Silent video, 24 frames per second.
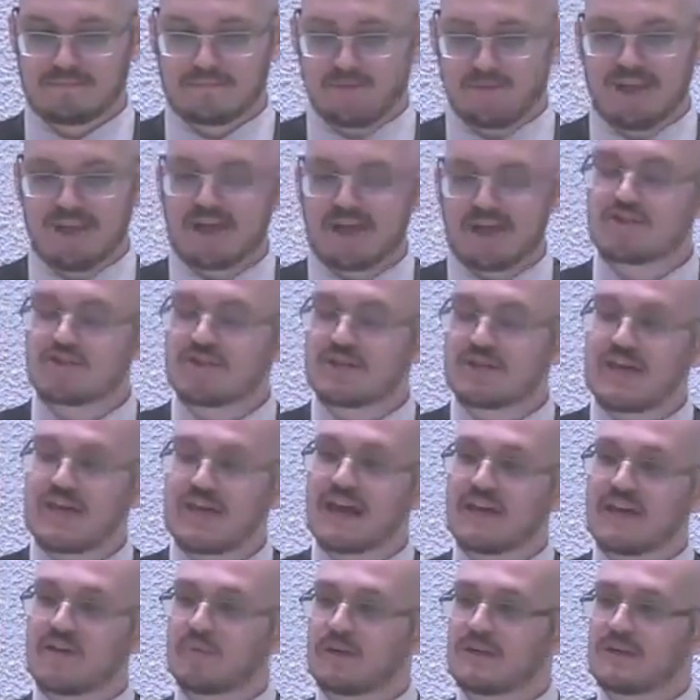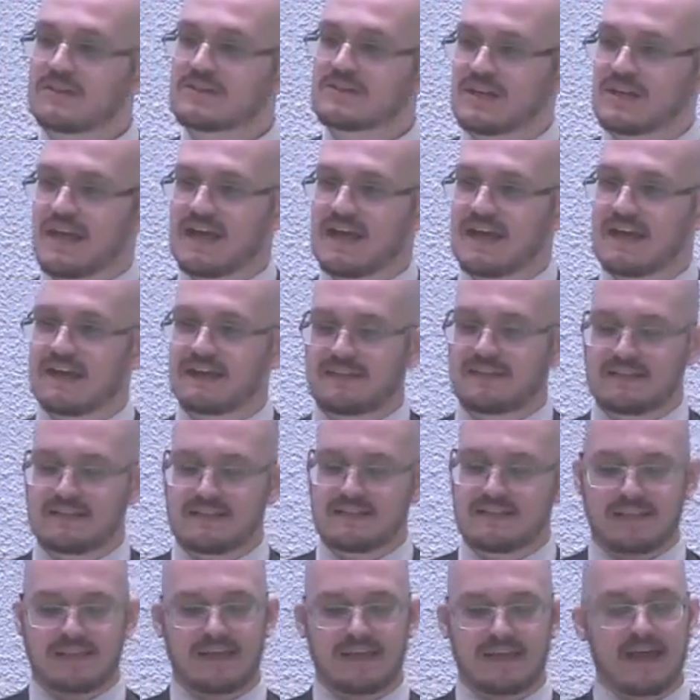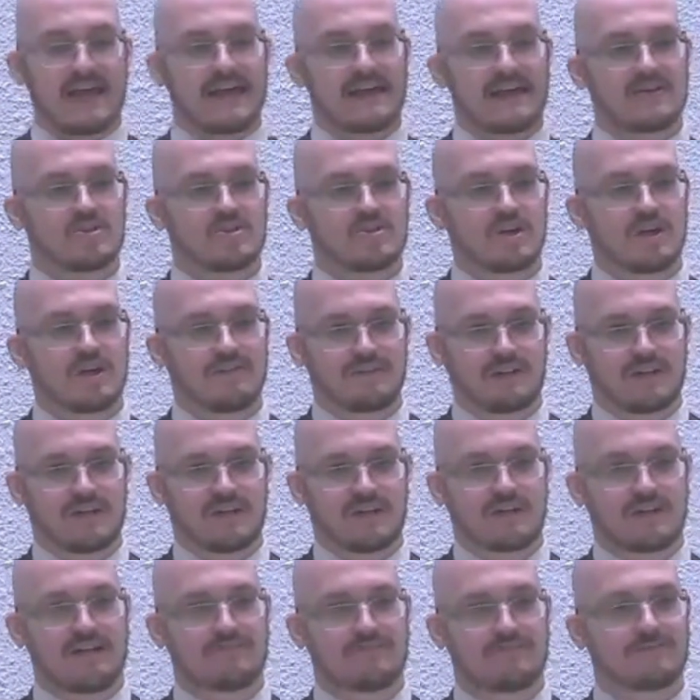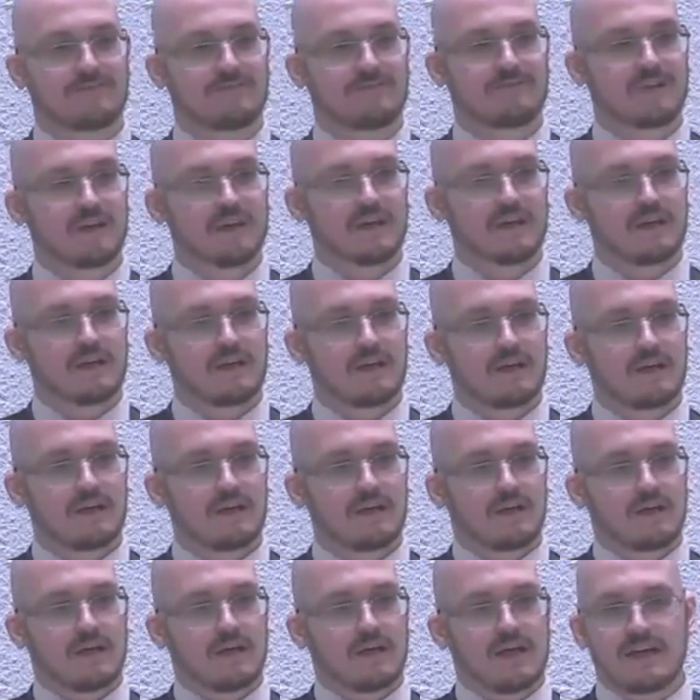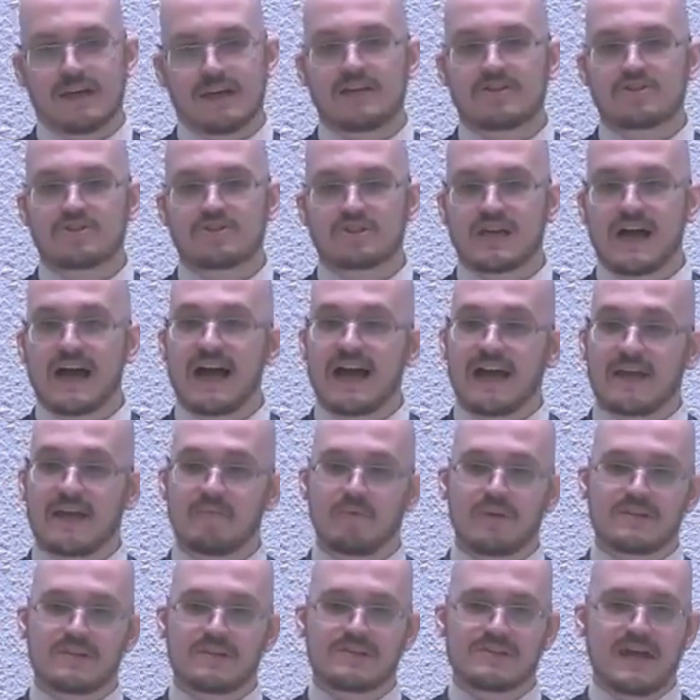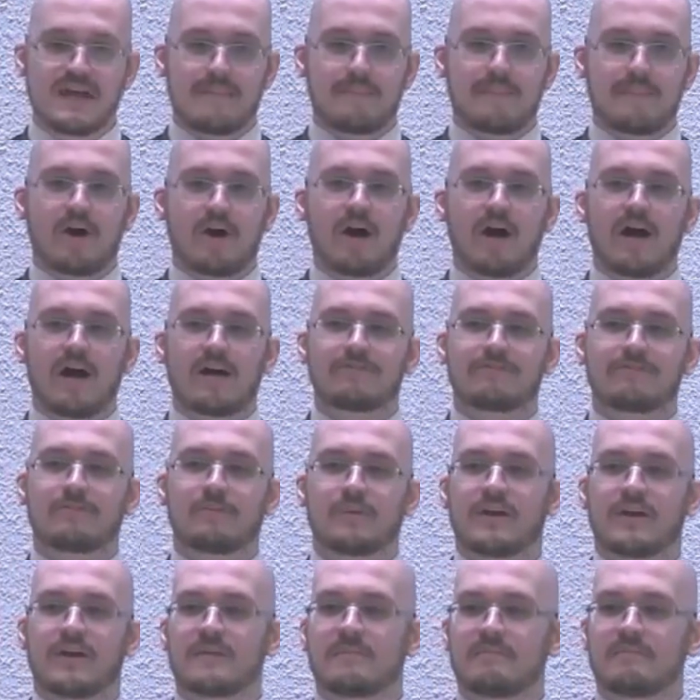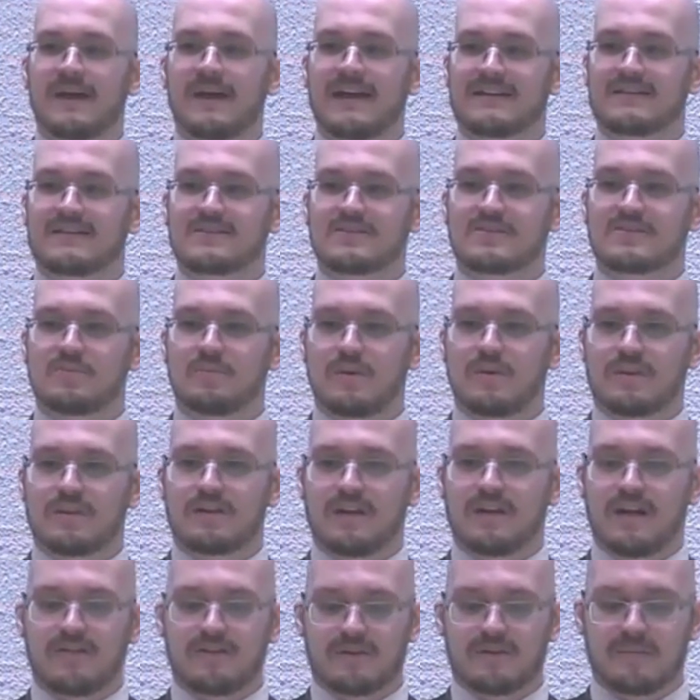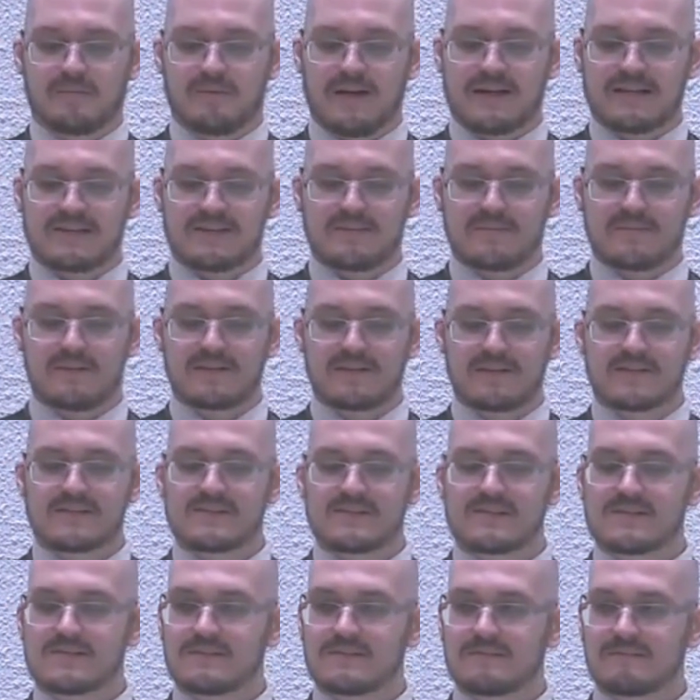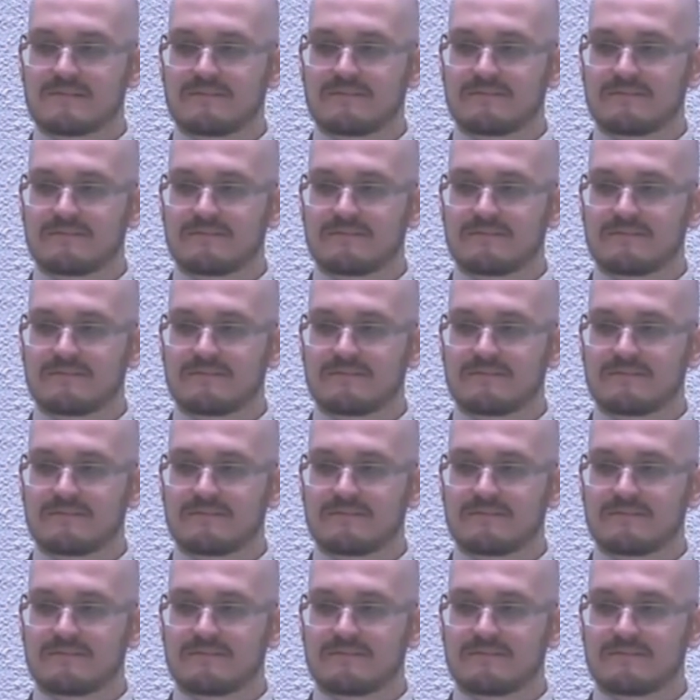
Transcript: Each day we stand at the edge of a cliff, and each time we step off, we are met with another precipice.